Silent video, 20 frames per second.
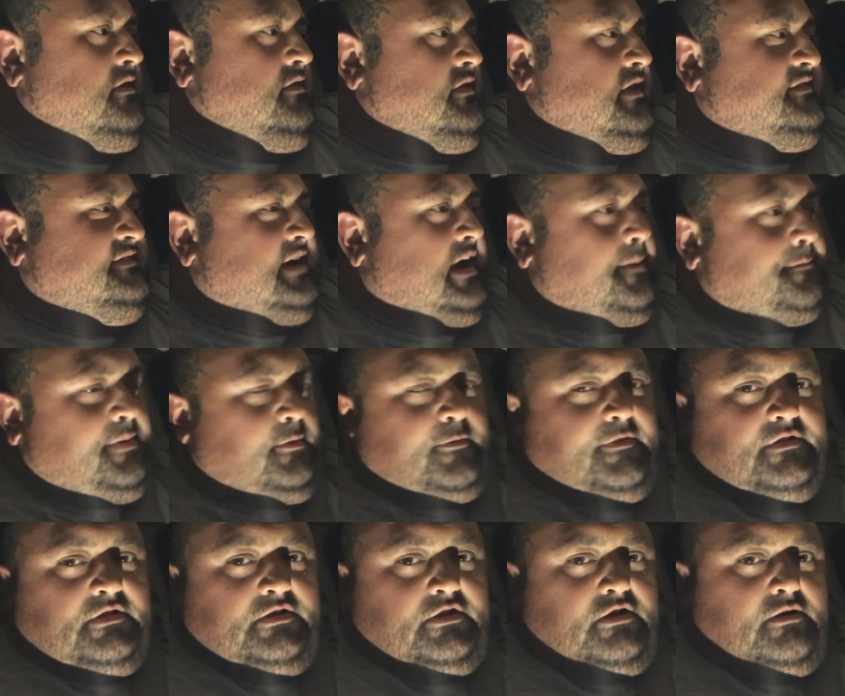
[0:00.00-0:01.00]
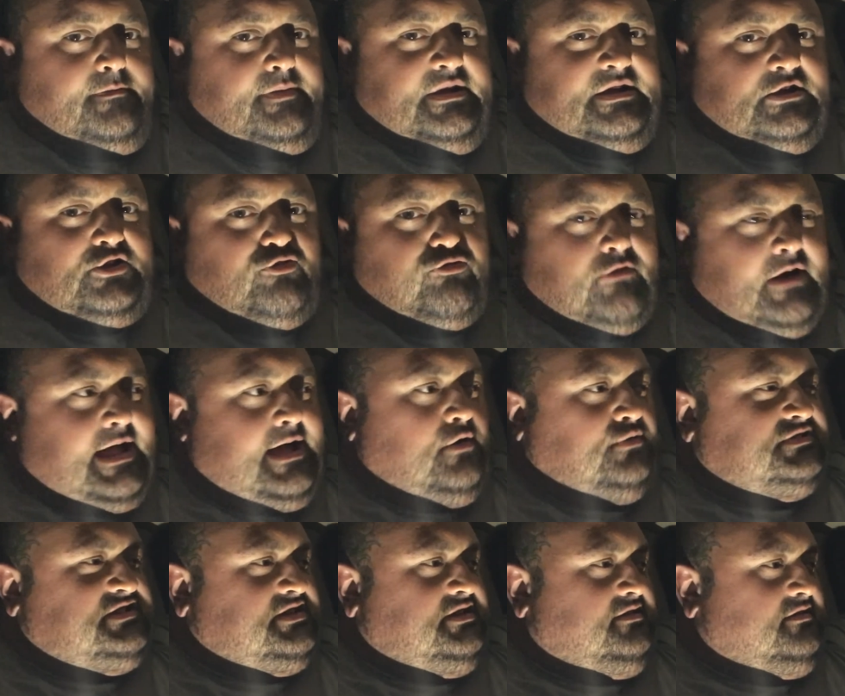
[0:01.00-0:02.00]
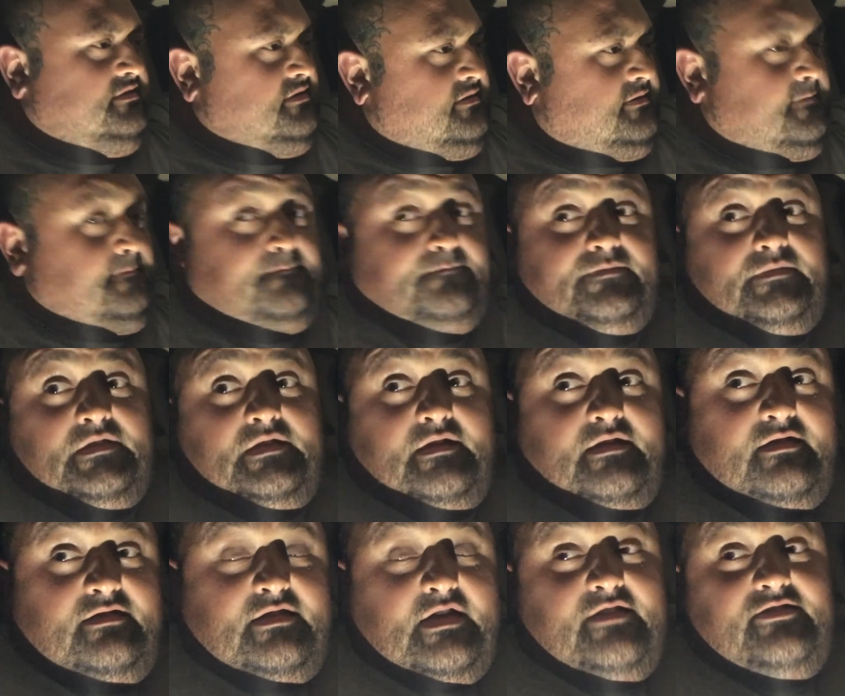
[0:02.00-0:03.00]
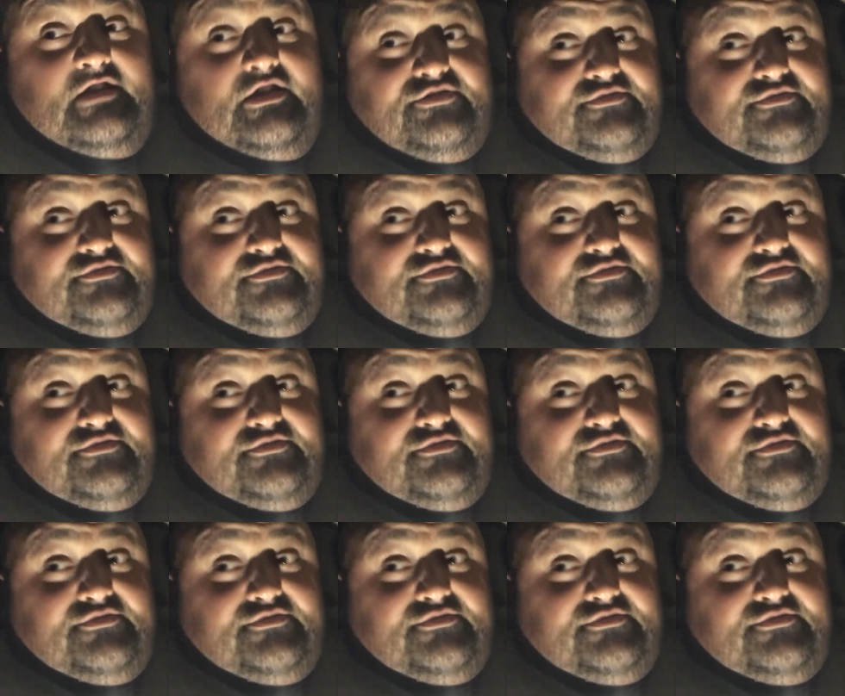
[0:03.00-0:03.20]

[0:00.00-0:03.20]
they top it with a little bit of kraut, and then they